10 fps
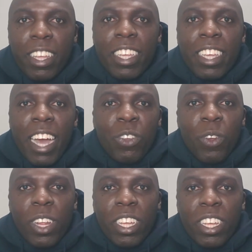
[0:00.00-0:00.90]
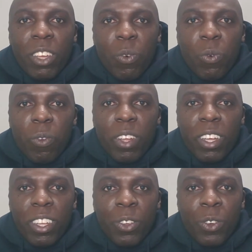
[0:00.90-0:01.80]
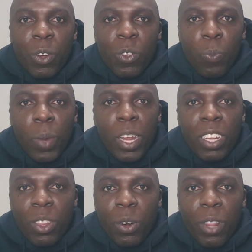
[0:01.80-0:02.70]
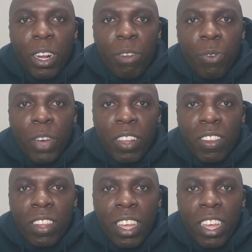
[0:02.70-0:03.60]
He actually split through the defense.